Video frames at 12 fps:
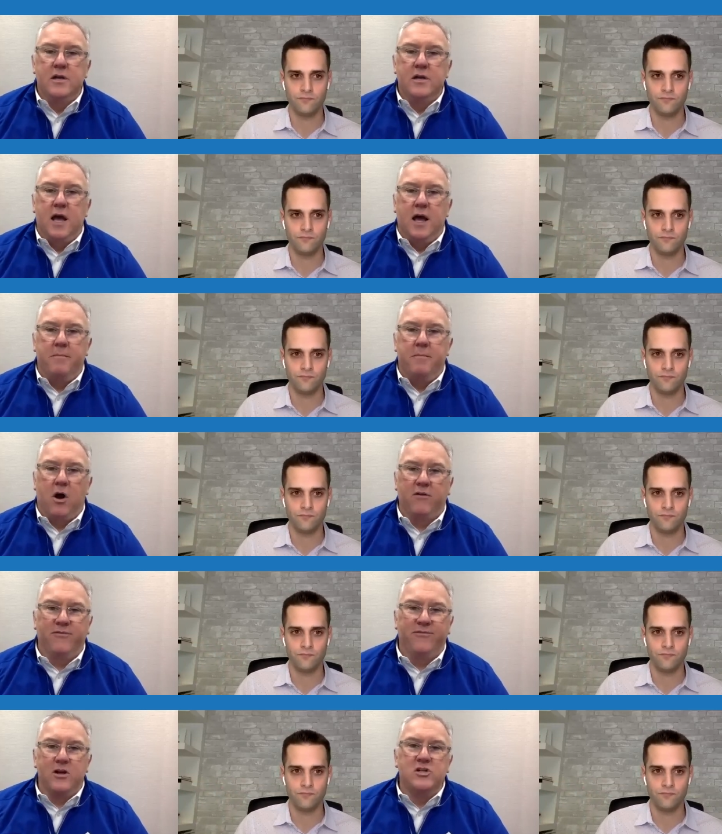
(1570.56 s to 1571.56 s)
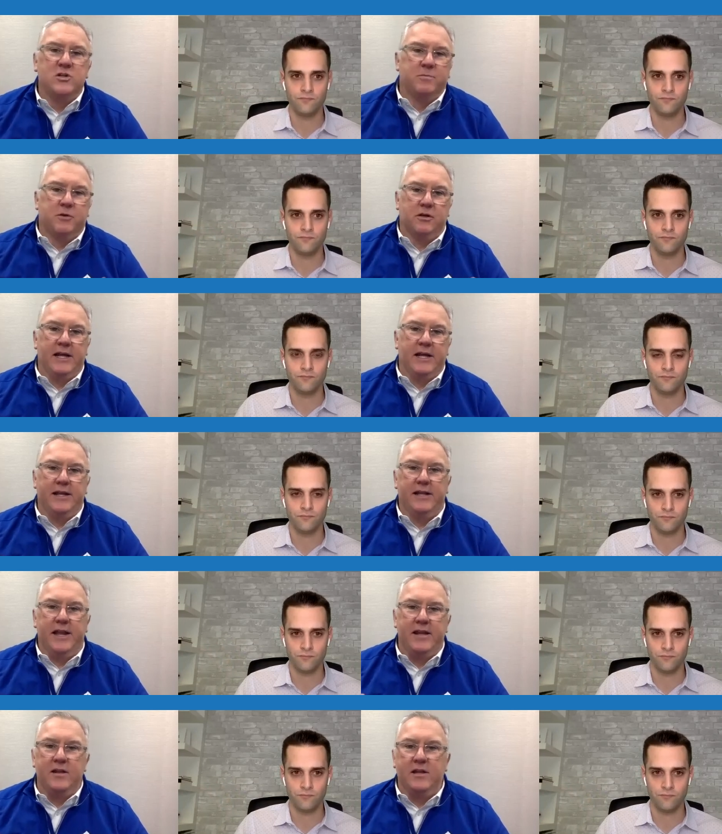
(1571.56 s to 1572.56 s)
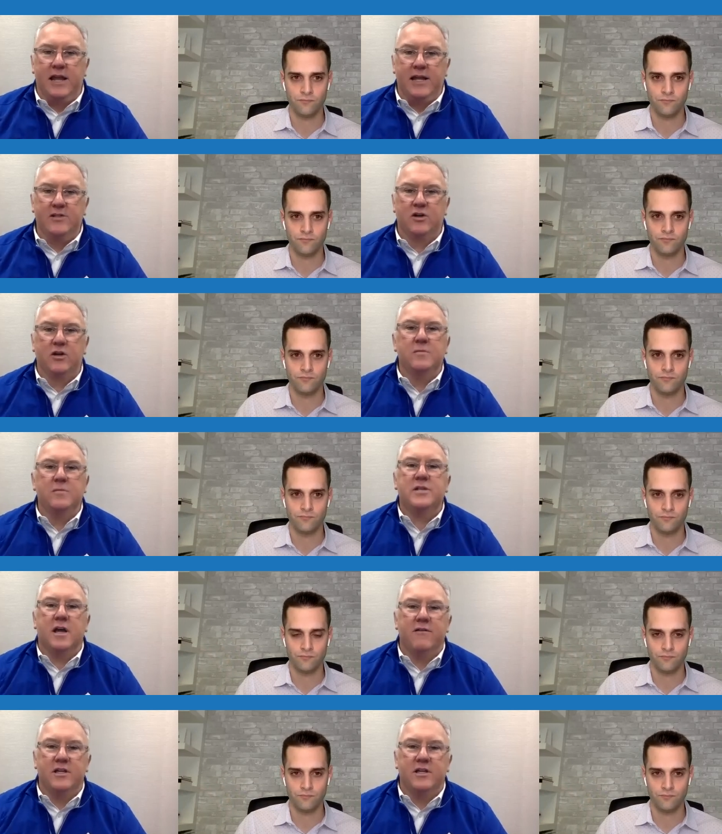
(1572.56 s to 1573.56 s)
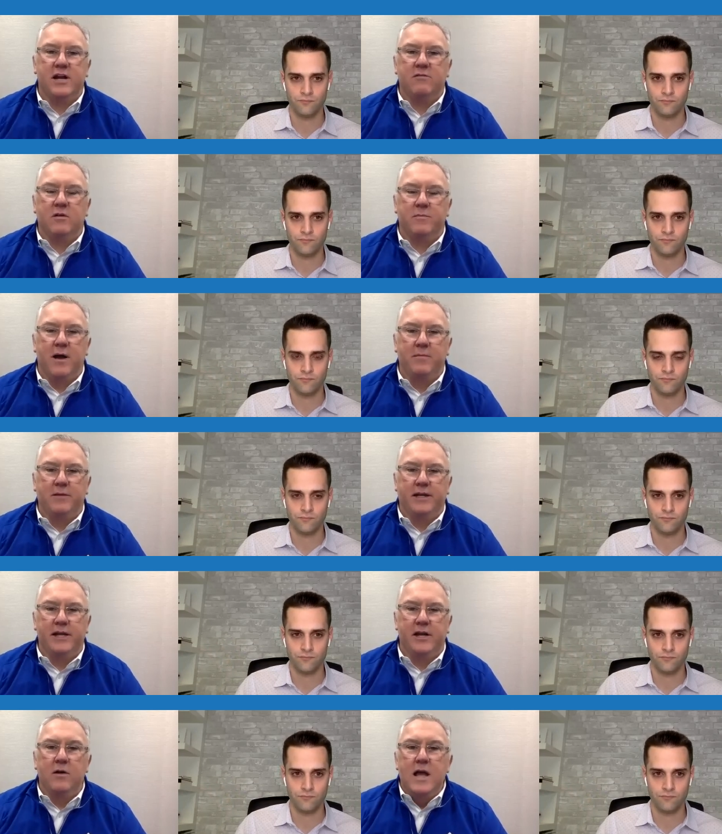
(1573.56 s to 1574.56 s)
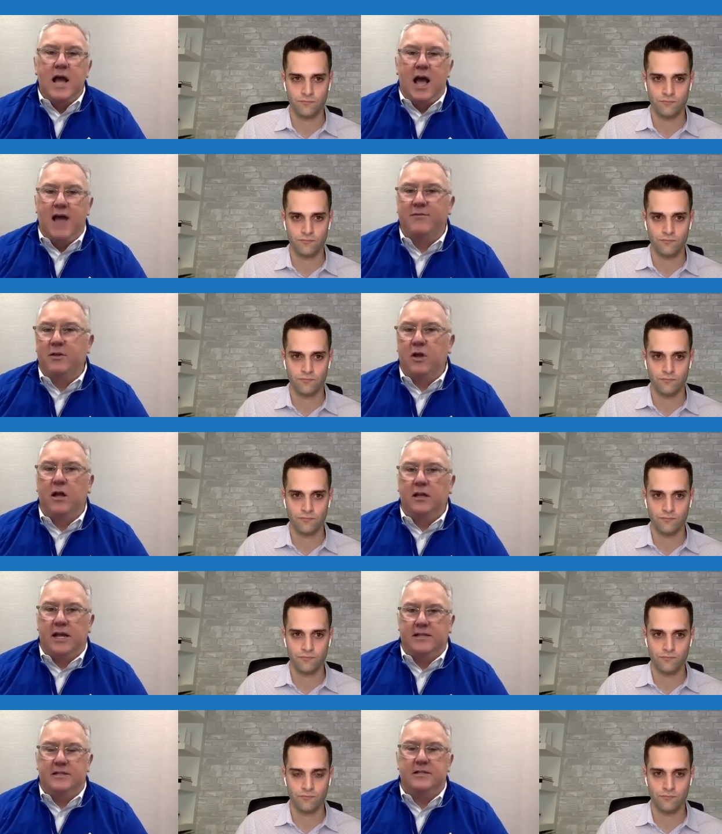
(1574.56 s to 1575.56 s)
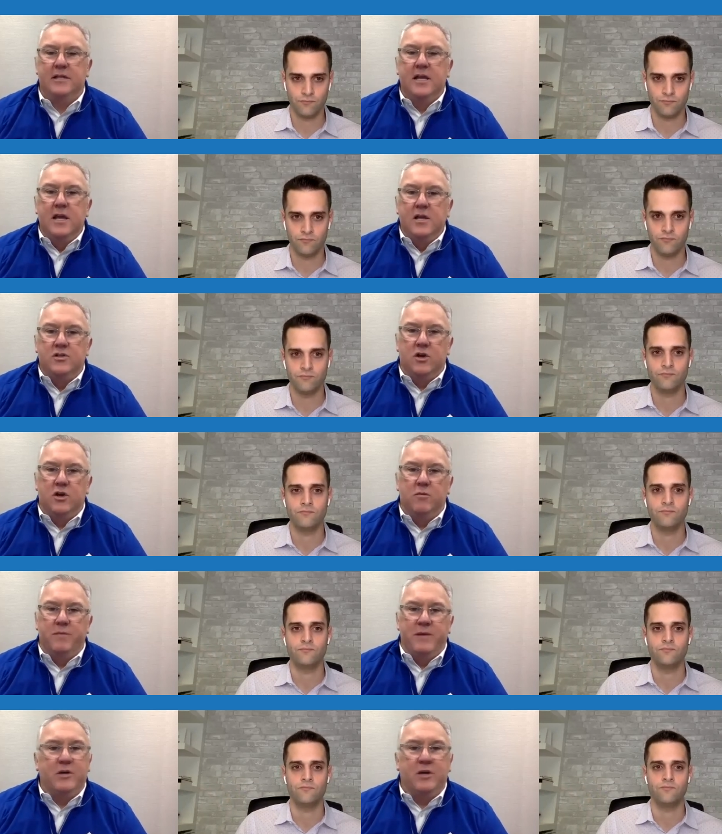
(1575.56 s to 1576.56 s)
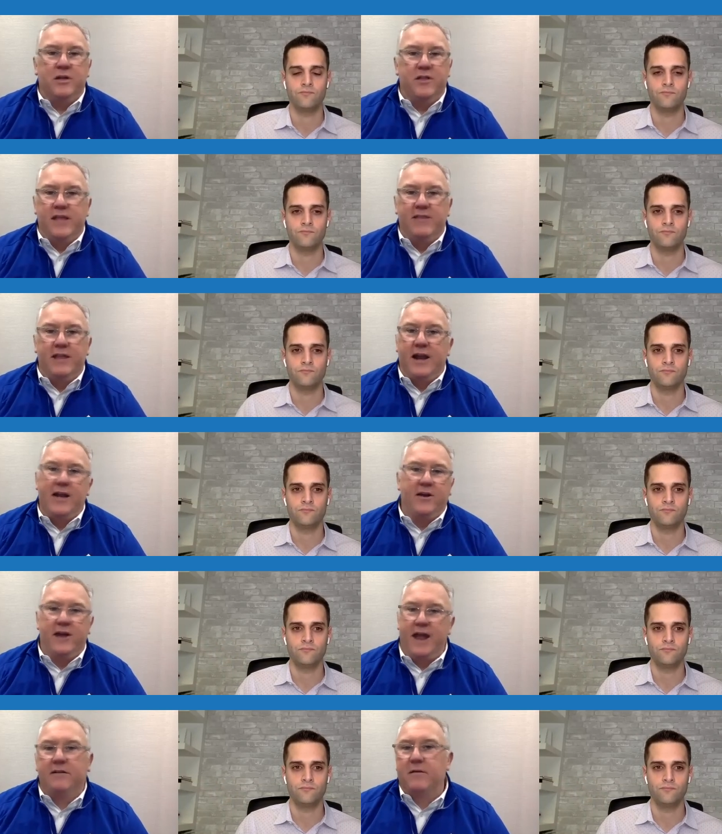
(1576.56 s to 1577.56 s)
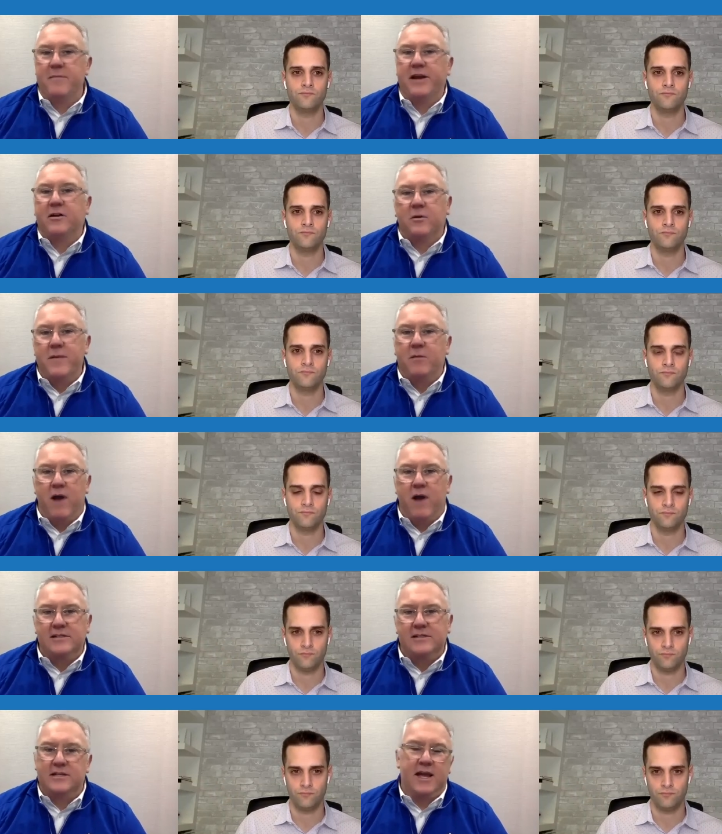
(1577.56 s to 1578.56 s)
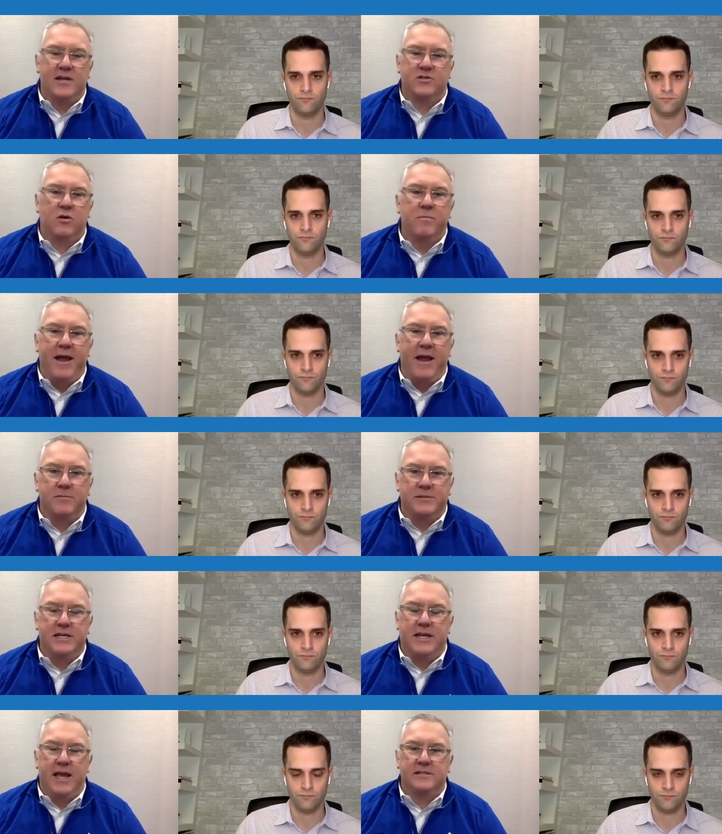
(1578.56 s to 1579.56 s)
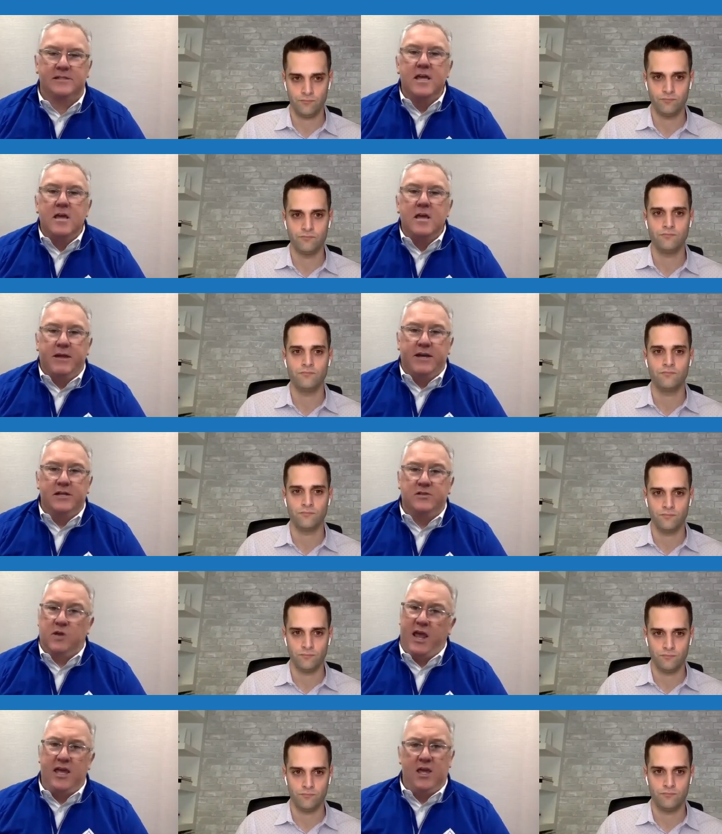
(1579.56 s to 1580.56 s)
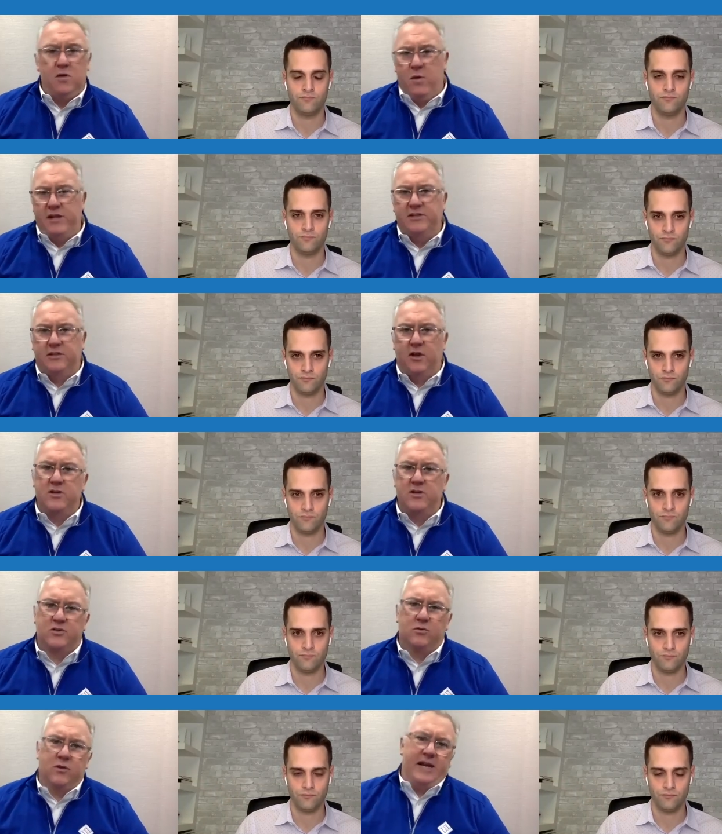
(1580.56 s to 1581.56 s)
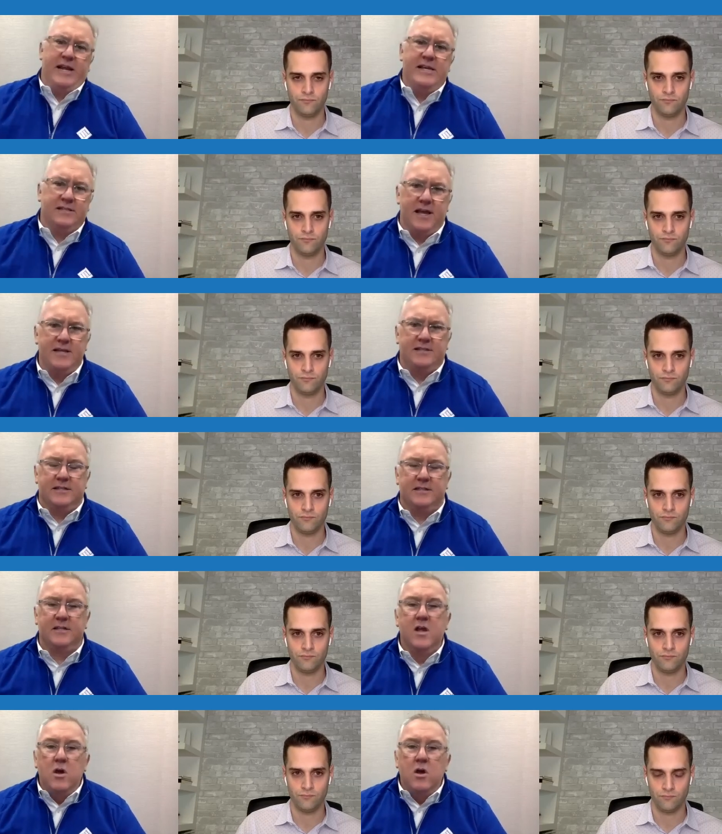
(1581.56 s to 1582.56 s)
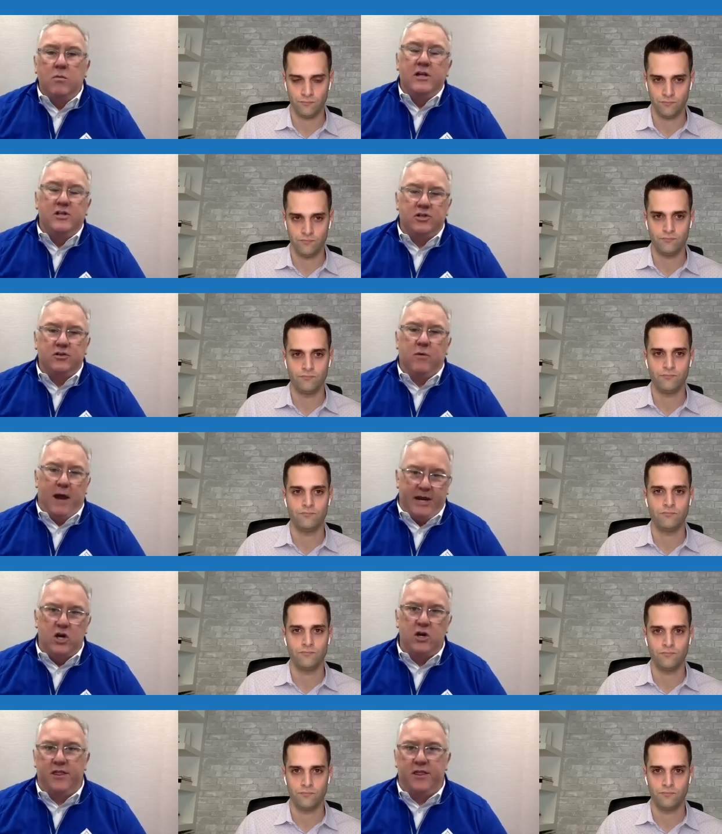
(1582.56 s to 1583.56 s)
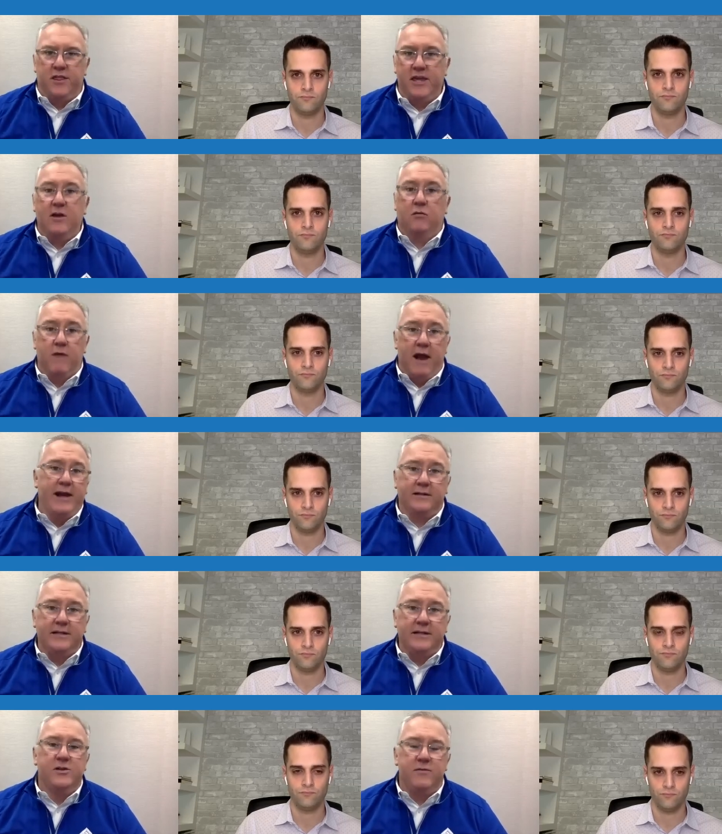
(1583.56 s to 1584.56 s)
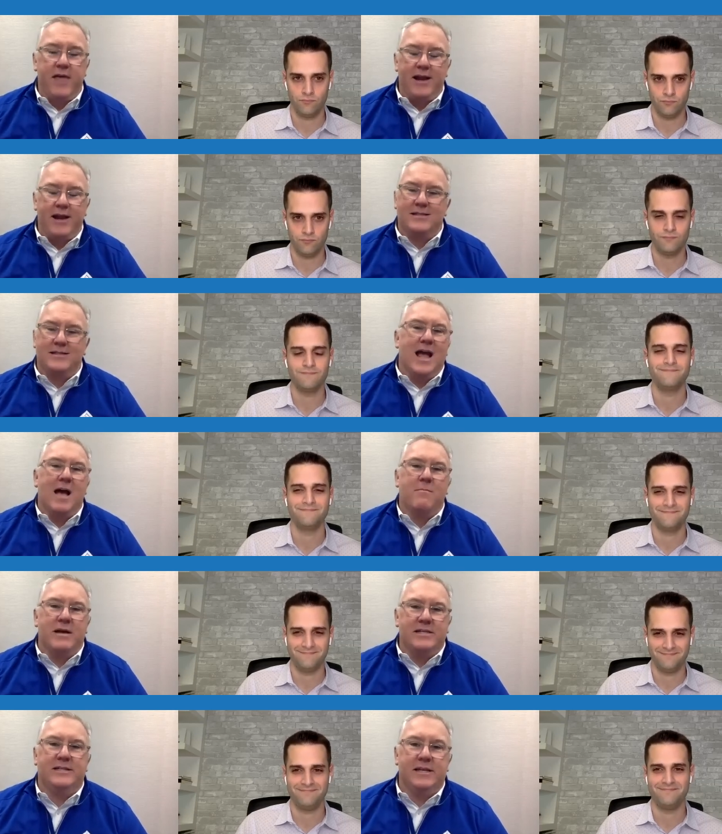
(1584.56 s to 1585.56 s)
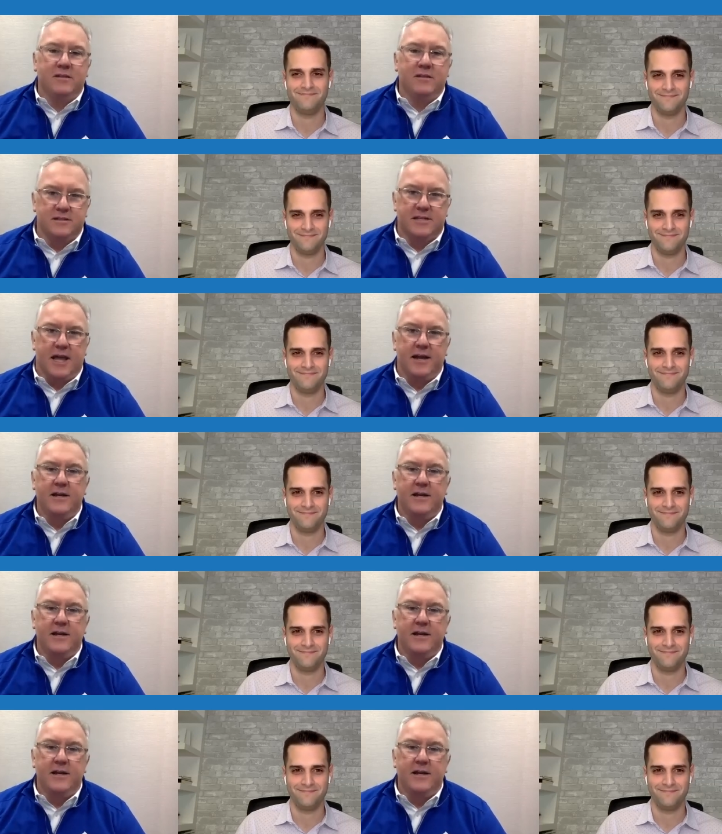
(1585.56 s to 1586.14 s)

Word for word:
Speaker 1: um, are fungible in, in, in terms of the general public. You know, I have a law license, so people could think that I could handle a medical malpractice case or a bankruptcy case because, hey, he went to law school and he's licensed. Well, it's true. I could theoretically do that. It's not my skill set,